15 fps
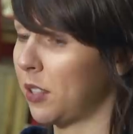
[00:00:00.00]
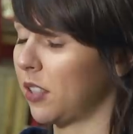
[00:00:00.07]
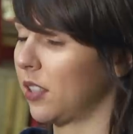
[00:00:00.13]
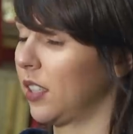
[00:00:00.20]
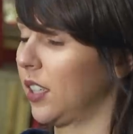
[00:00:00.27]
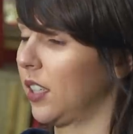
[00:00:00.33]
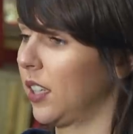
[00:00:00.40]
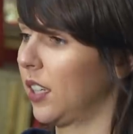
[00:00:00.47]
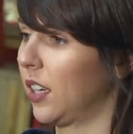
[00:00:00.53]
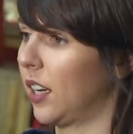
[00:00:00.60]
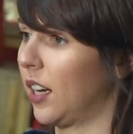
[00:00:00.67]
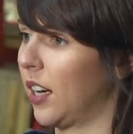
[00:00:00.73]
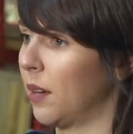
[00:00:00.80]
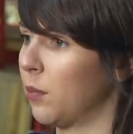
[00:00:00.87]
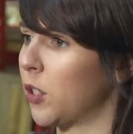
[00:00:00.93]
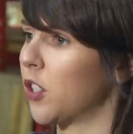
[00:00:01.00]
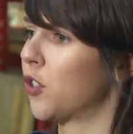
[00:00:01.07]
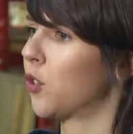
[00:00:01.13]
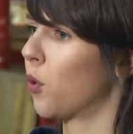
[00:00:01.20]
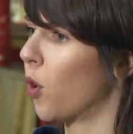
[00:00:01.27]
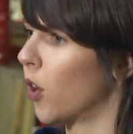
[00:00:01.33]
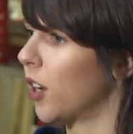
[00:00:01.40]
when her parents um, lost
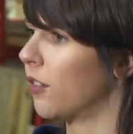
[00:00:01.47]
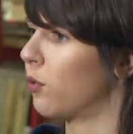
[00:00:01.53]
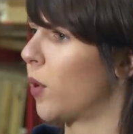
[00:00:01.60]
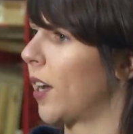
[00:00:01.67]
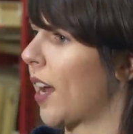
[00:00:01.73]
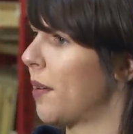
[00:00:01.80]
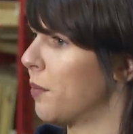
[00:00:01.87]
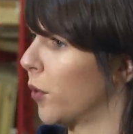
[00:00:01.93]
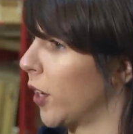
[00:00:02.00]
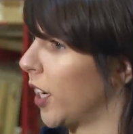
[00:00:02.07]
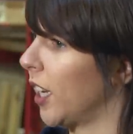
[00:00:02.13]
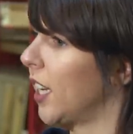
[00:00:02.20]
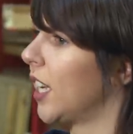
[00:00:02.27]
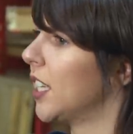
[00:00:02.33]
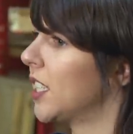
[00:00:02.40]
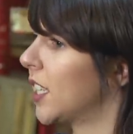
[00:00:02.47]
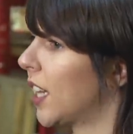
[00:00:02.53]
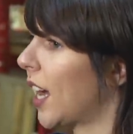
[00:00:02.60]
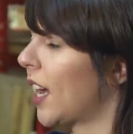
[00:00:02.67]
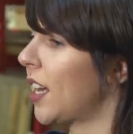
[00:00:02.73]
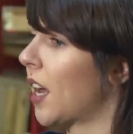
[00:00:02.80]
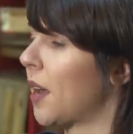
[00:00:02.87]
their jobs in the COD
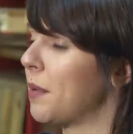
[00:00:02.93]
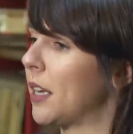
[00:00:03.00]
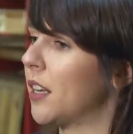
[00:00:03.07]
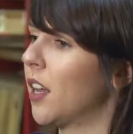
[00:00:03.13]
collapse.